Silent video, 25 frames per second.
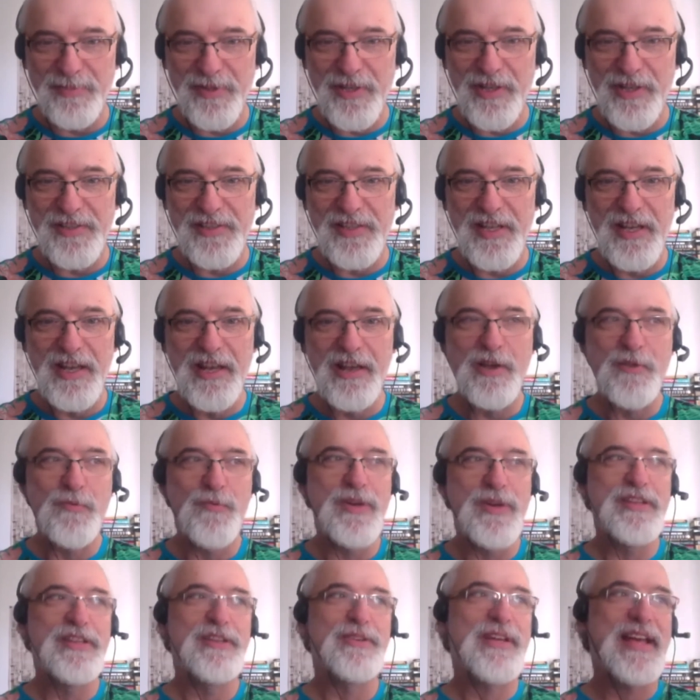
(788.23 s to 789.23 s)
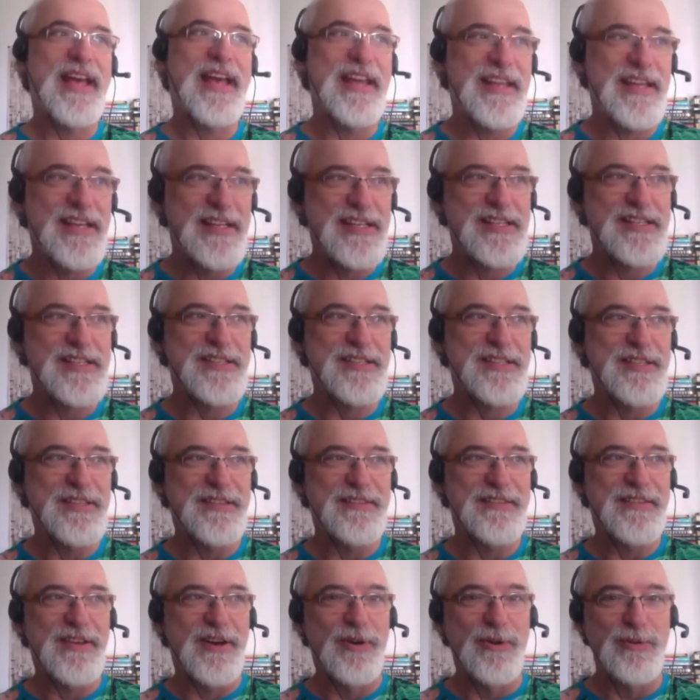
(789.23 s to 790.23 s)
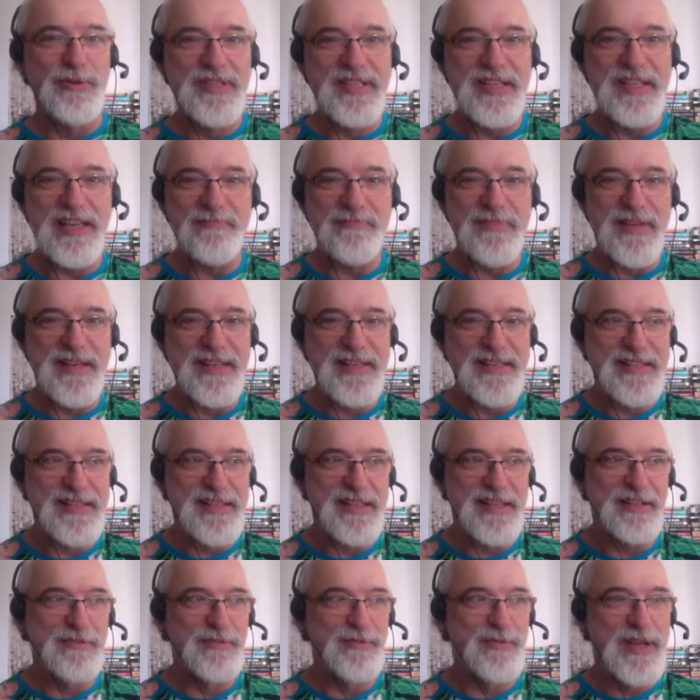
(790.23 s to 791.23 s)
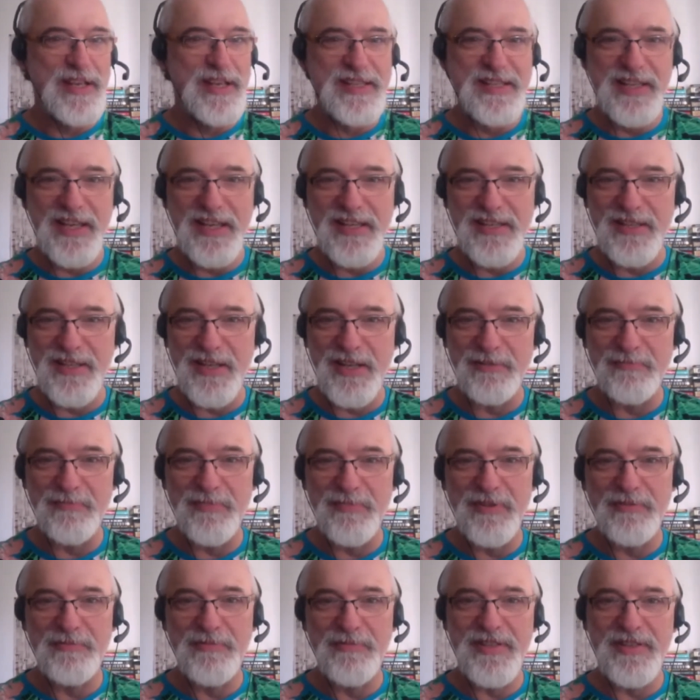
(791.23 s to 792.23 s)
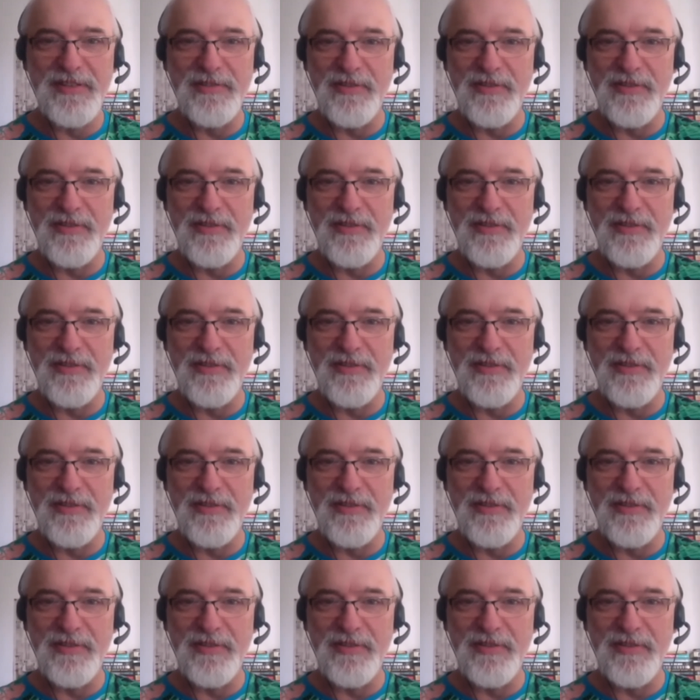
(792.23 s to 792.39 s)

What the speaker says: Because when you get it, the whole team is in risk, isn't it? Because